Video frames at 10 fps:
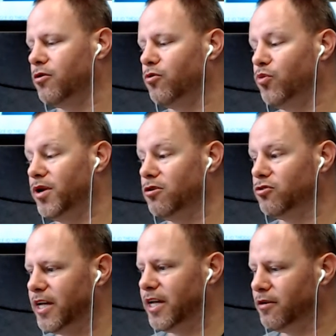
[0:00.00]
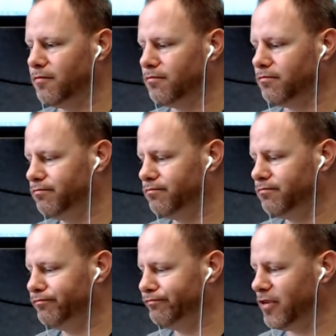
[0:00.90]
Windows 10
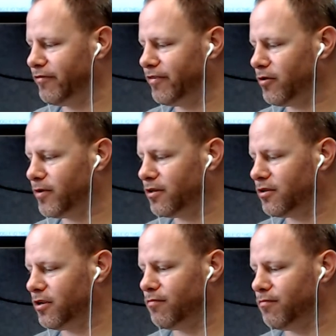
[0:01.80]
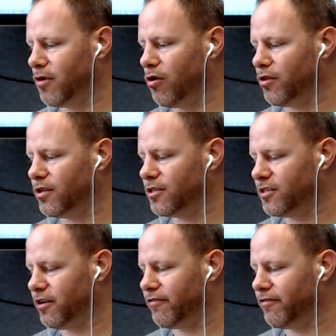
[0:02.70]
development and all this
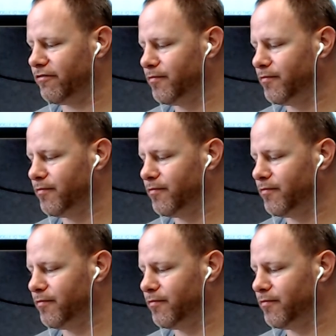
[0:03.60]
stuff,